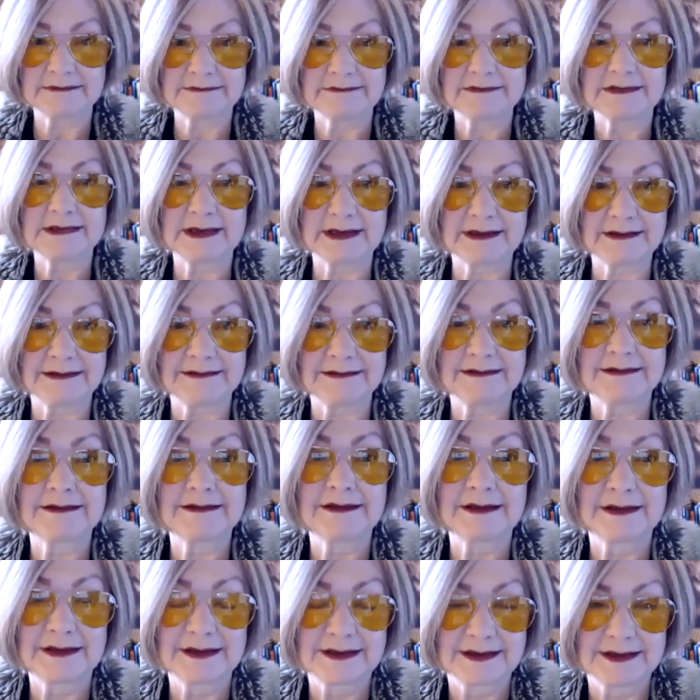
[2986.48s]
The books yeah. that he
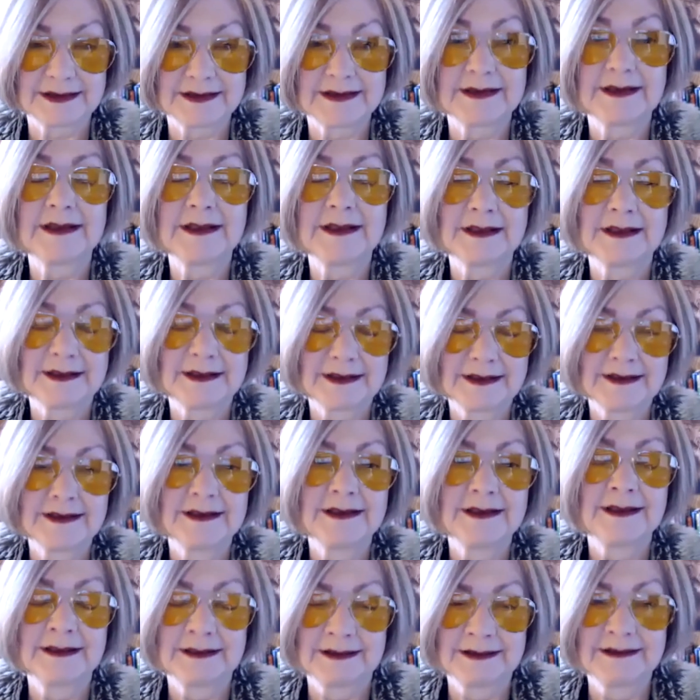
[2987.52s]
writes, the marketing
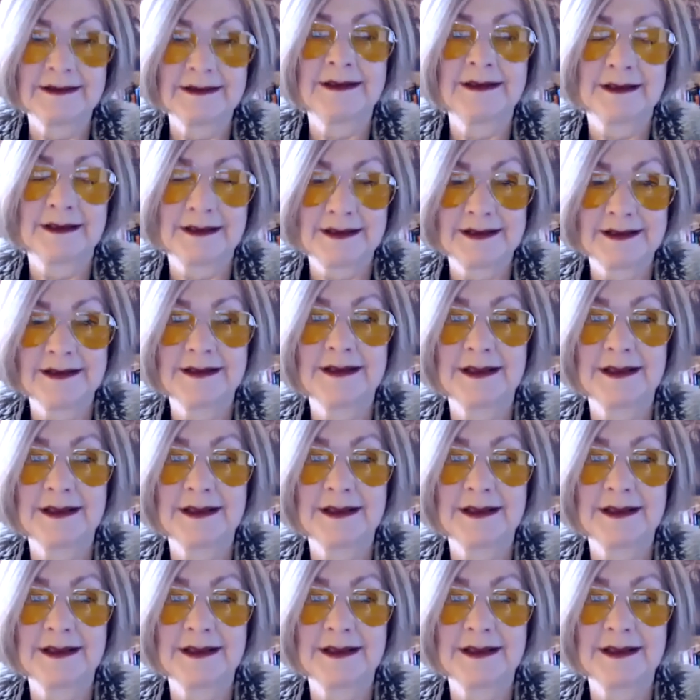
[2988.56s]
that he does, and so